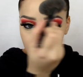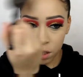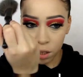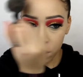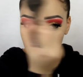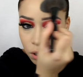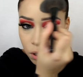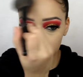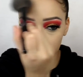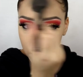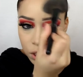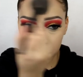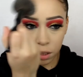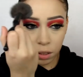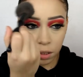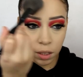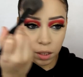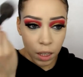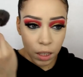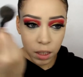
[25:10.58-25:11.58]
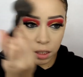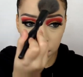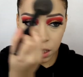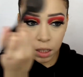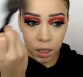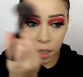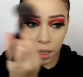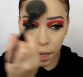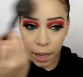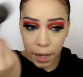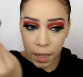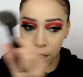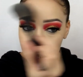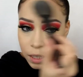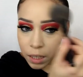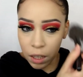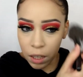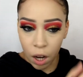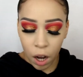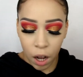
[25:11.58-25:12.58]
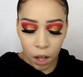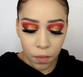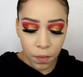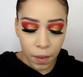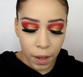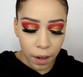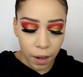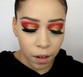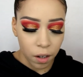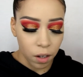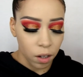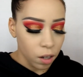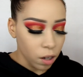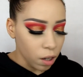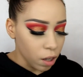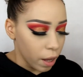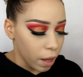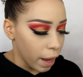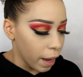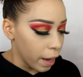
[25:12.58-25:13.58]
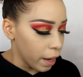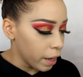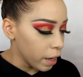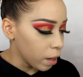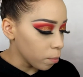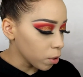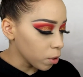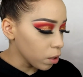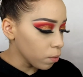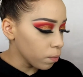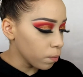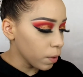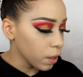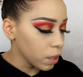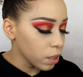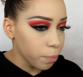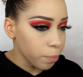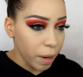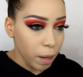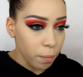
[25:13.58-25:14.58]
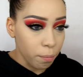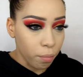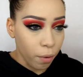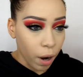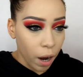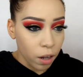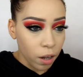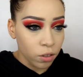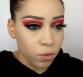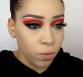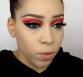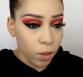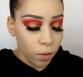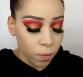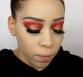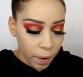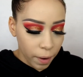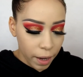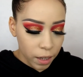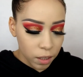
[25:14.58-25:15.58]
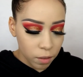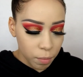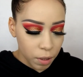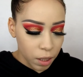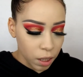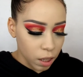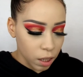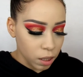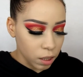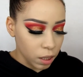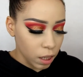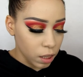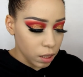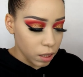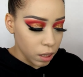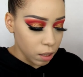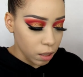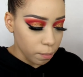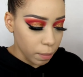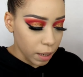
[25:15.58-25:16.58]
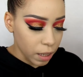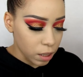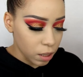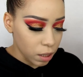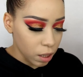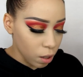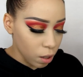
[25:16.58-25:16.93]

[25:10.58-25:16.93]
you know, just dust it lightly on there. And I'm gonna fix my brows real fast because they did mess